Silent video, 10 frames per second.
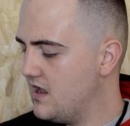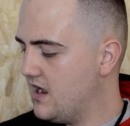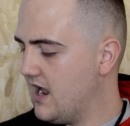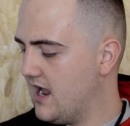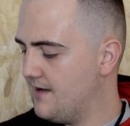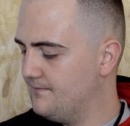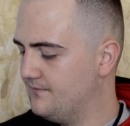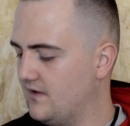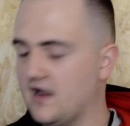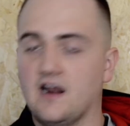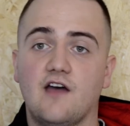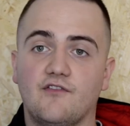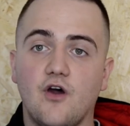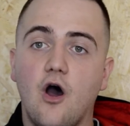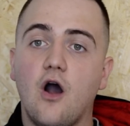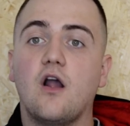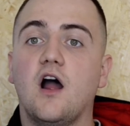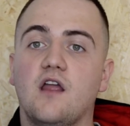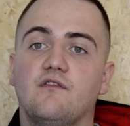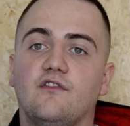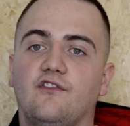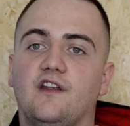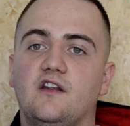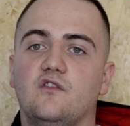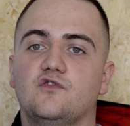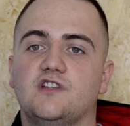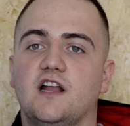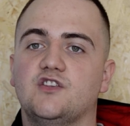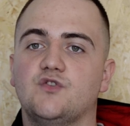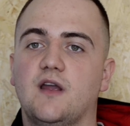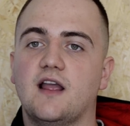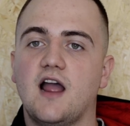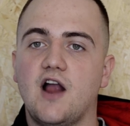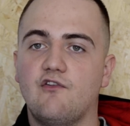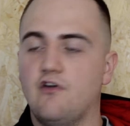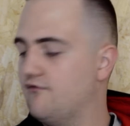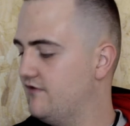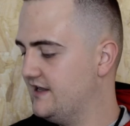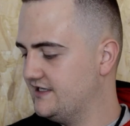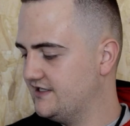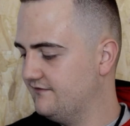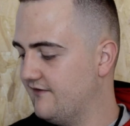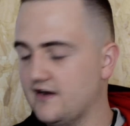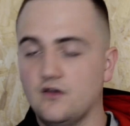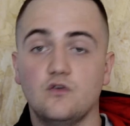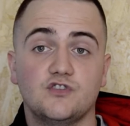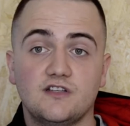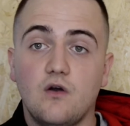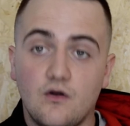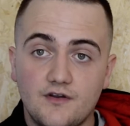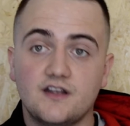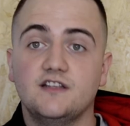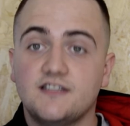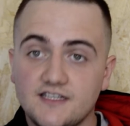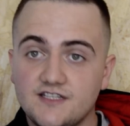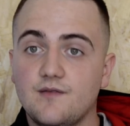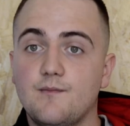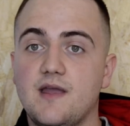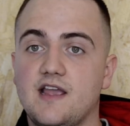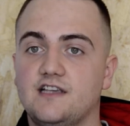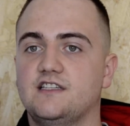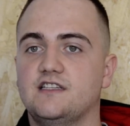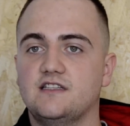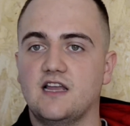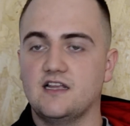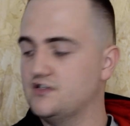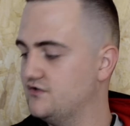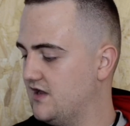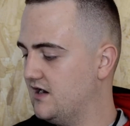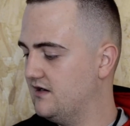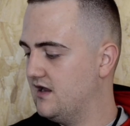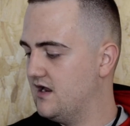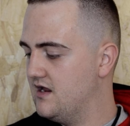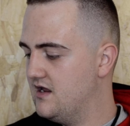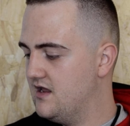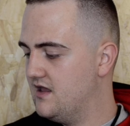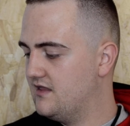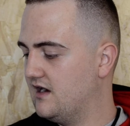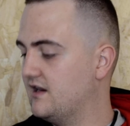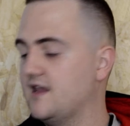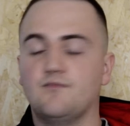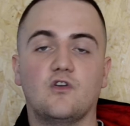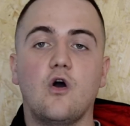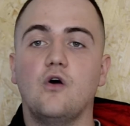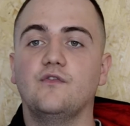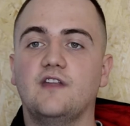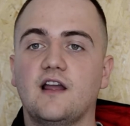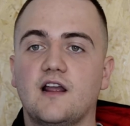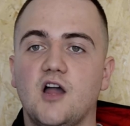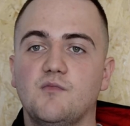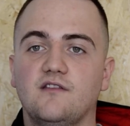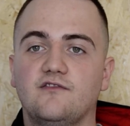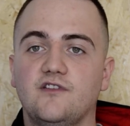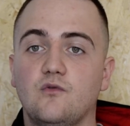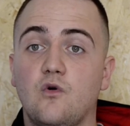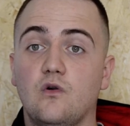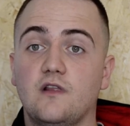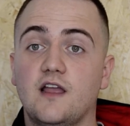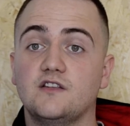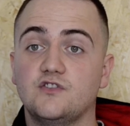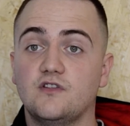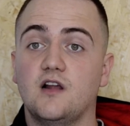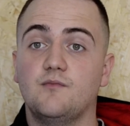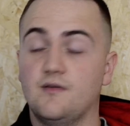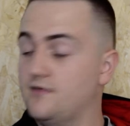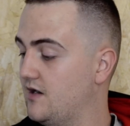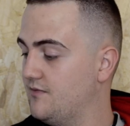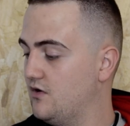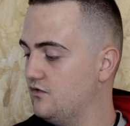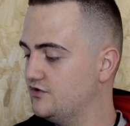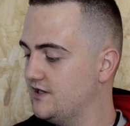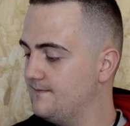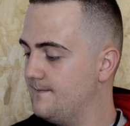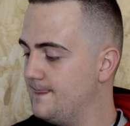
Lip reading: I'll have an archive of videos then, so I can carry on releasing videos on a consistent basis then, so that'll keep the content coming for you all then, so that'll be awesome.